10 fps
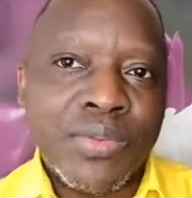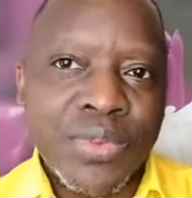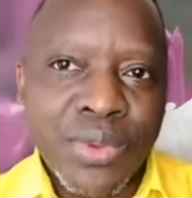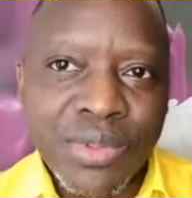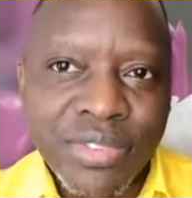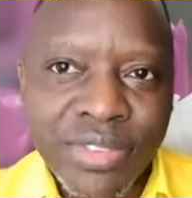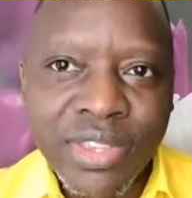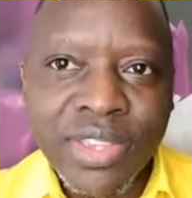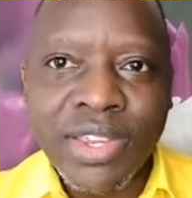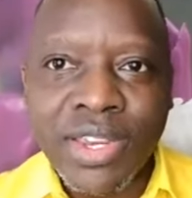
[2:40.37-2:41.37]
and of
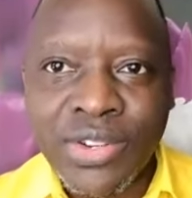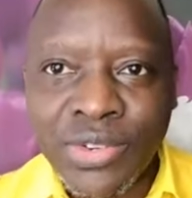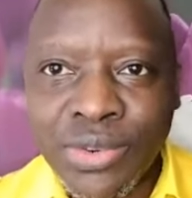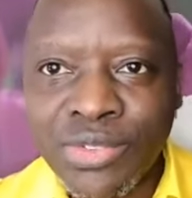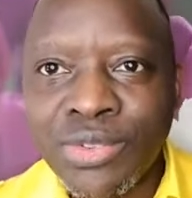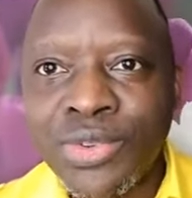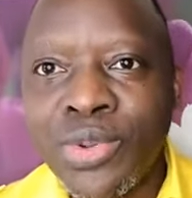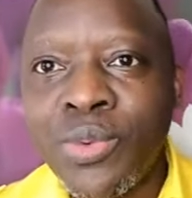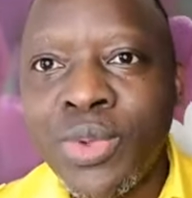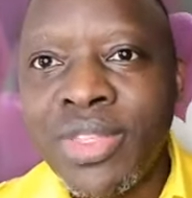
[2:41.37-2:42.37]
course, issues to
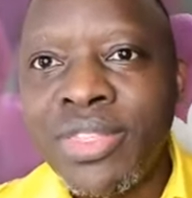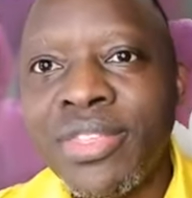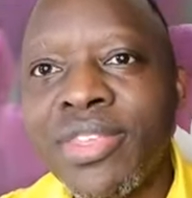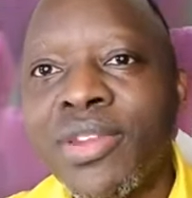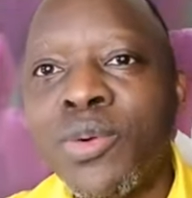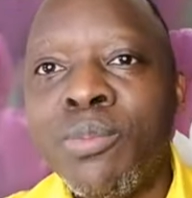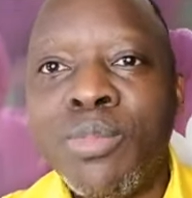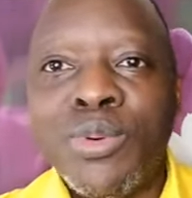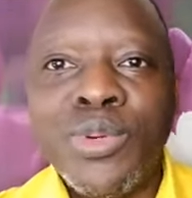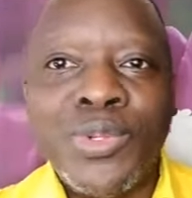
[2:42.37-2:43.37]
do with
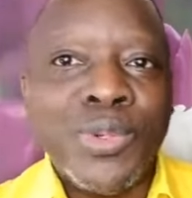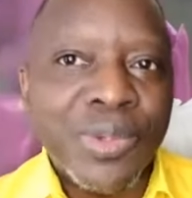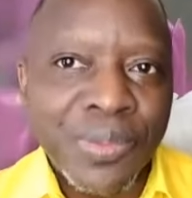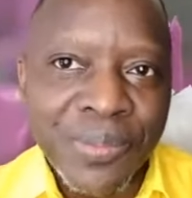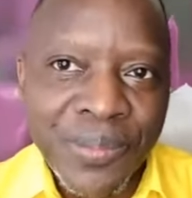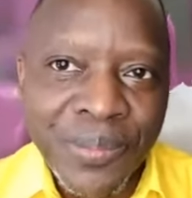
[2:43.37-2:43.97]
Ubuntu.